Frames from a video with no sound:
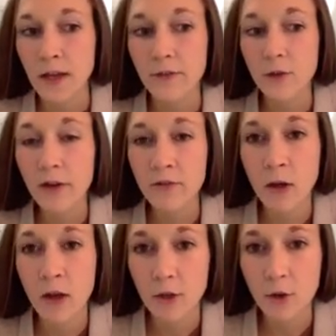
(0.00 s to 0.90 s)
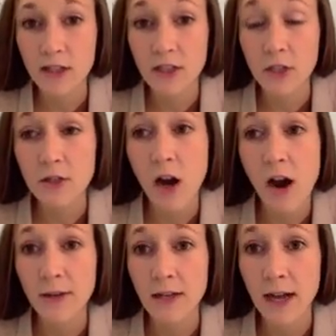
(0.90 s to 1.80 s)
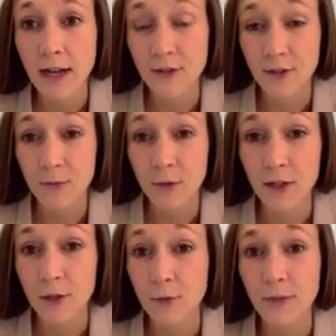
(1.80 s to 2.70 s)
If you have a molecule that's just carbon and hydrogen, what do you